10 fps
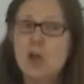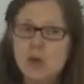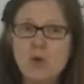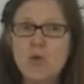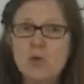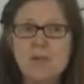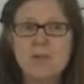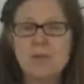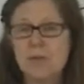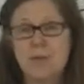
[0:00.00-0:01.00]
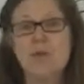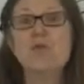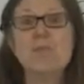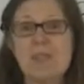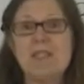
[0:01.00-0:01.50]
whose
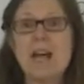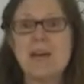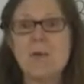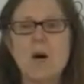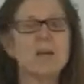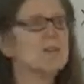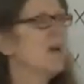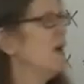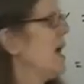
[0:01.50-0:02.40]
mistake it was,